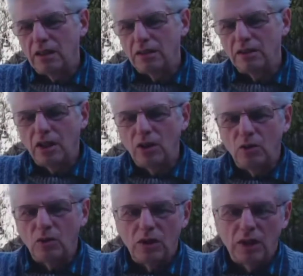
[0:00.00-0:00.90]
And
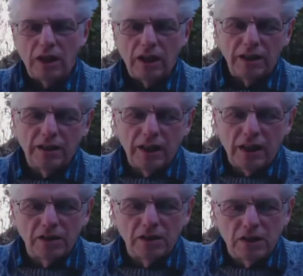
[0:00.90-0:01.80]
so I had to
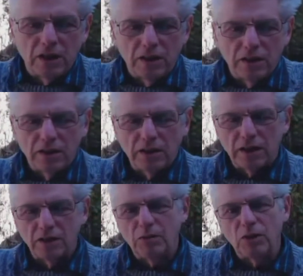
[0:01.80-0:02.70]
catch
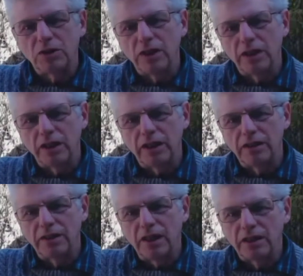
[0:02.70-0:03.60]
the bus
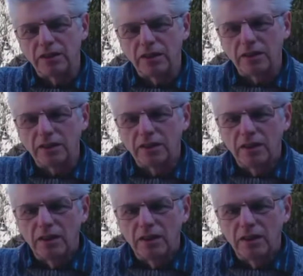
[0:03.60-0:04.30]
into Leicester,